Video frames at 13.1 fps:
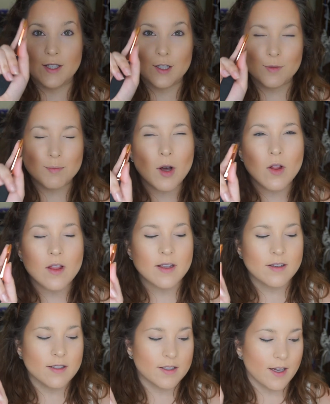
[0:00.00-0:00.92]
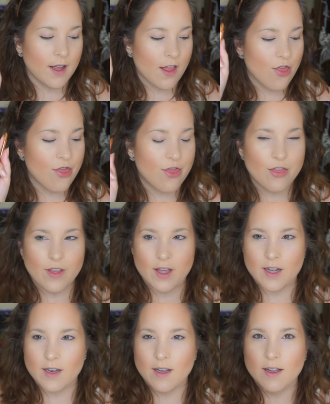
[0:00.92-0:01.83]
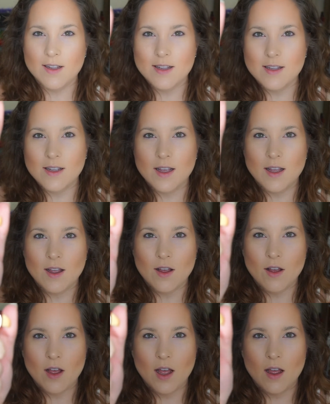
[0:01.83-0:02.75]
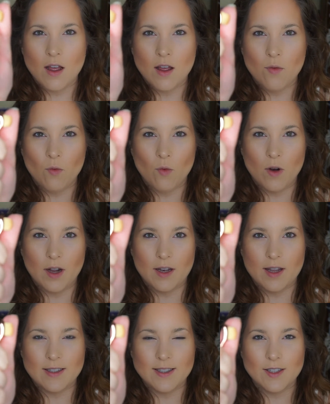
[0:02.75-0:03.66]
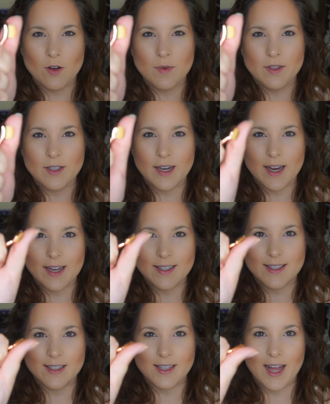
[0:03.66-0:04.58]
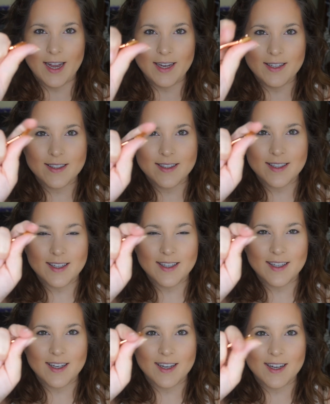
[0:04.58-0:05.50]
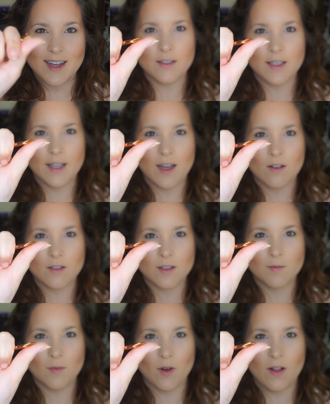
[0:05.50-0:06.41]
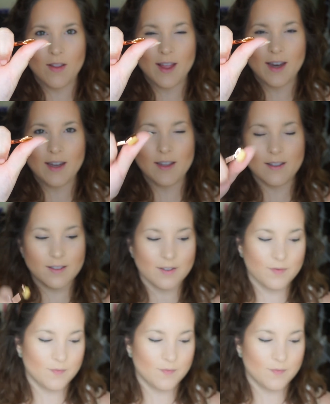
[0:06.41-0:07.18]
The smallest thin one that's almost like a slice. See how small that is?